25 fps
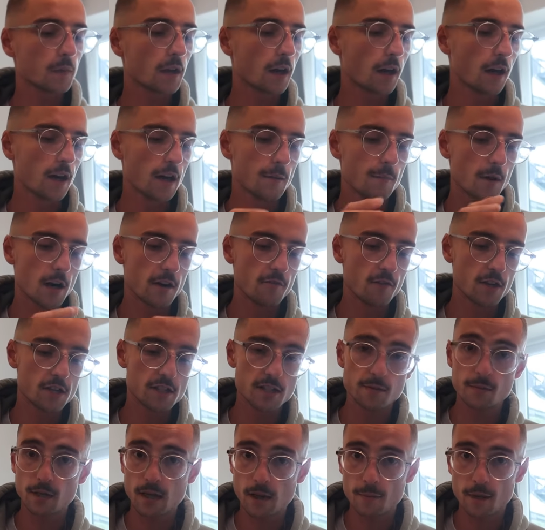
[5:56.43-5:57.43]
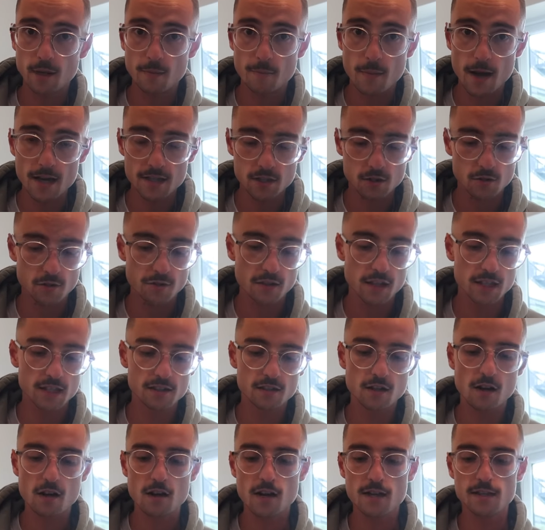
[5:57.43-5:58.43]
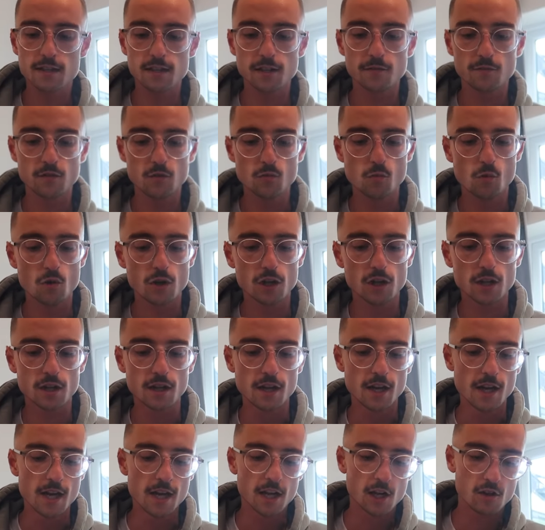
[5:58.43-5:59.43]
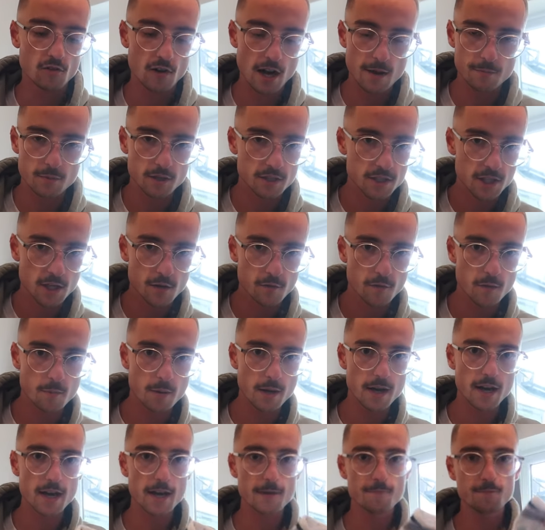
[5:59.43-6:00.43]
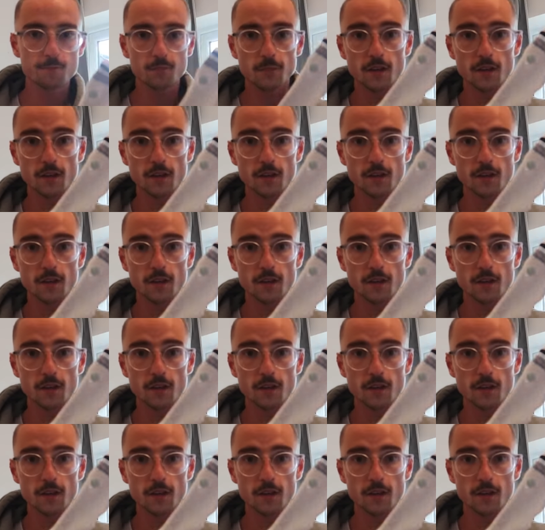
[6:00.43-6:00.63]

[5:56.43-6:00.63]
I recently become an ambassador of these guys. If you want to grab yourself a pair,